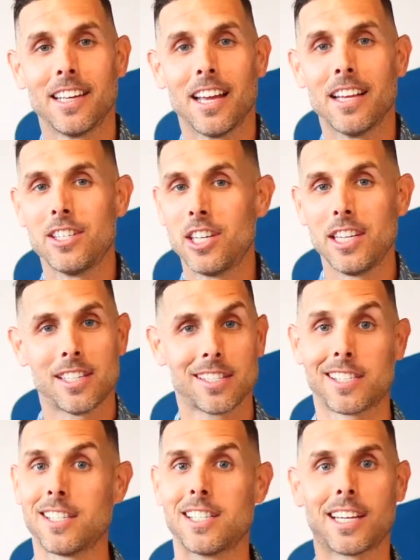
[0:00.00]
And
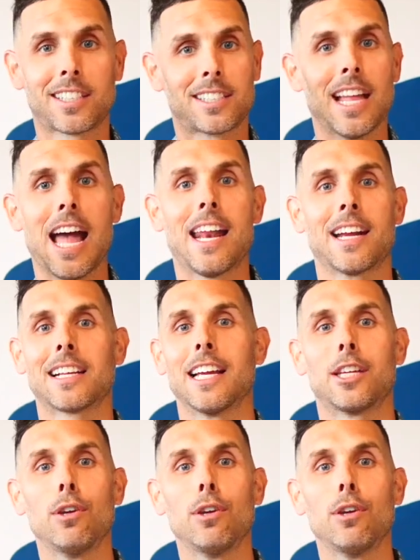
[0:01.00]
Jesus is ecstatic, like,